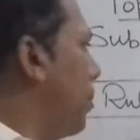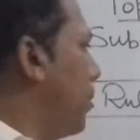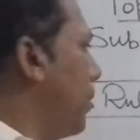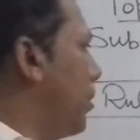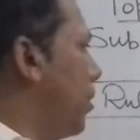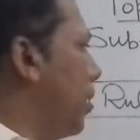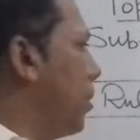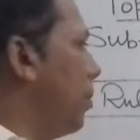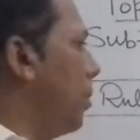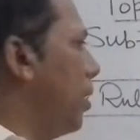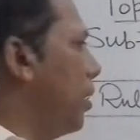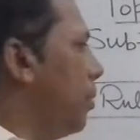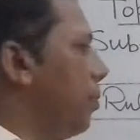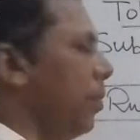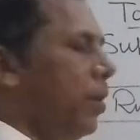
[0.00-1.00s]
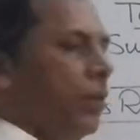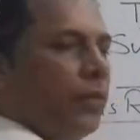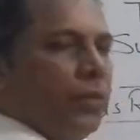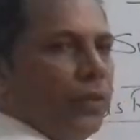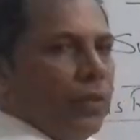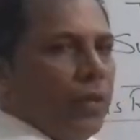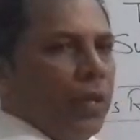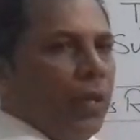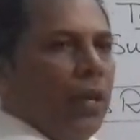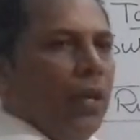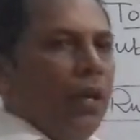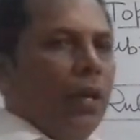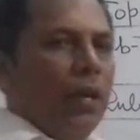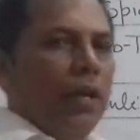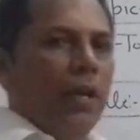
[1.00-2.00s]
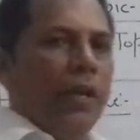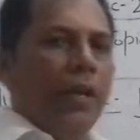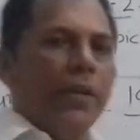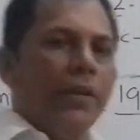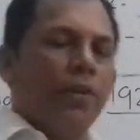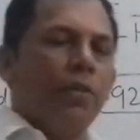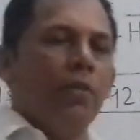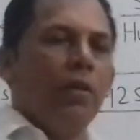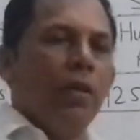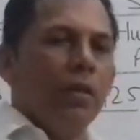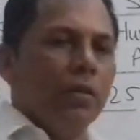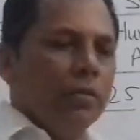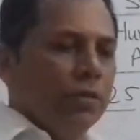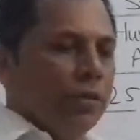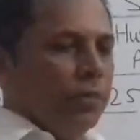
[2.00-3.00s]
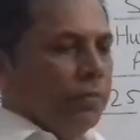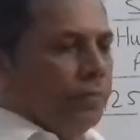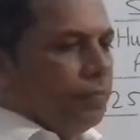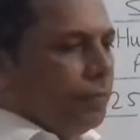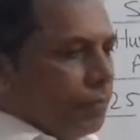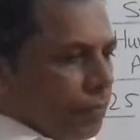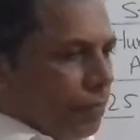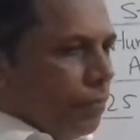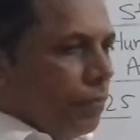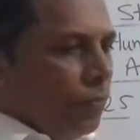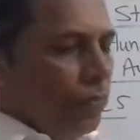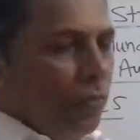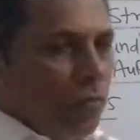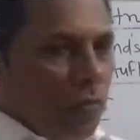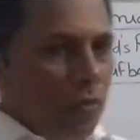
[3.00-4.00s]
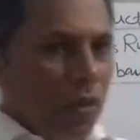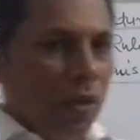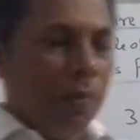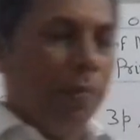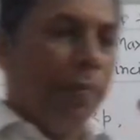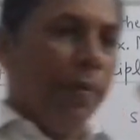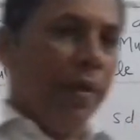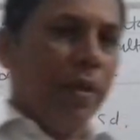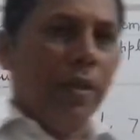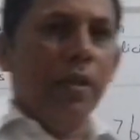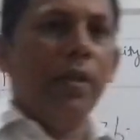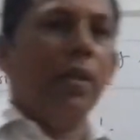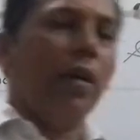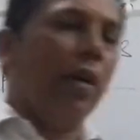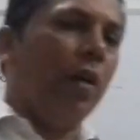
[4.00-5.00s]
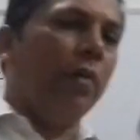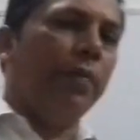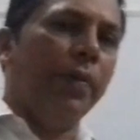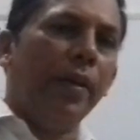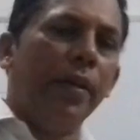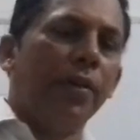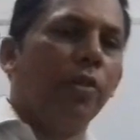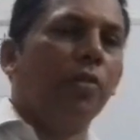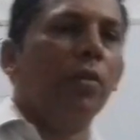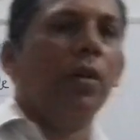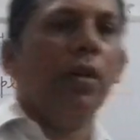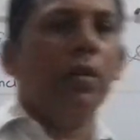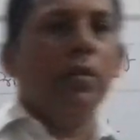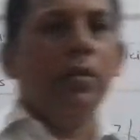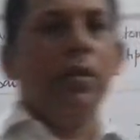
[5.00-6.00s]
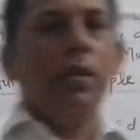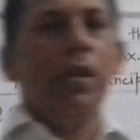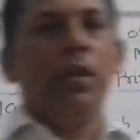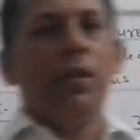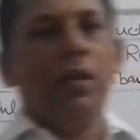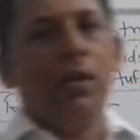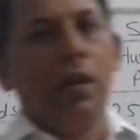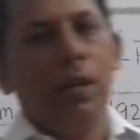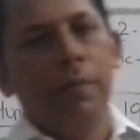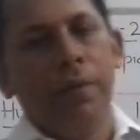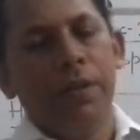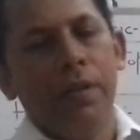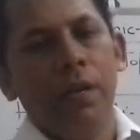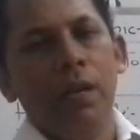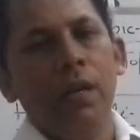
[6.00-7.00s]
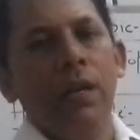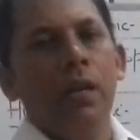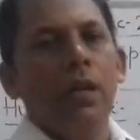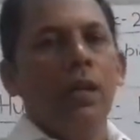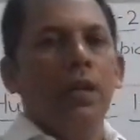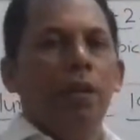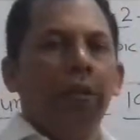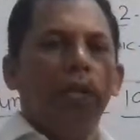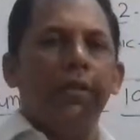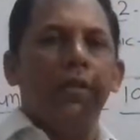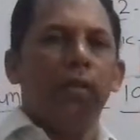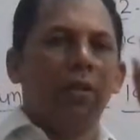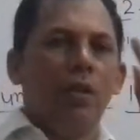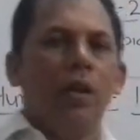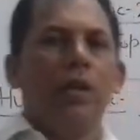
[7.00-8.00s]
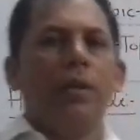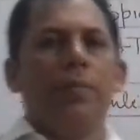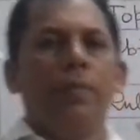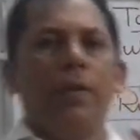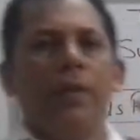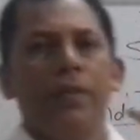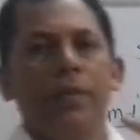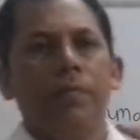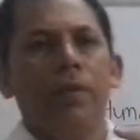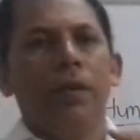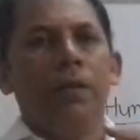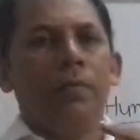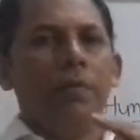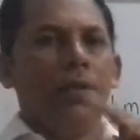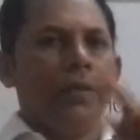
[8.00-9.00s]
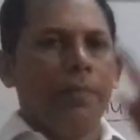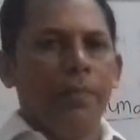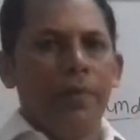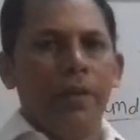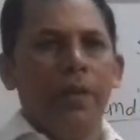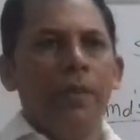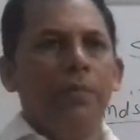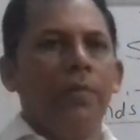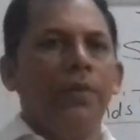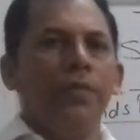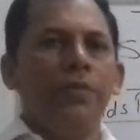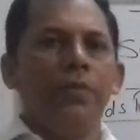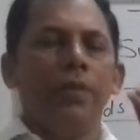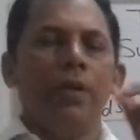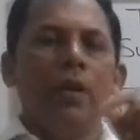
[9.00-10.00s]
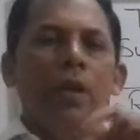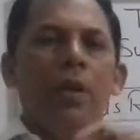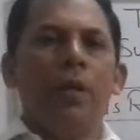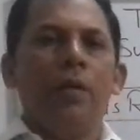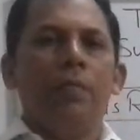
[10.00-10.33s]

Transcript: of statement means electrons, pairing of electron in an orbital is not possible. Means pairing means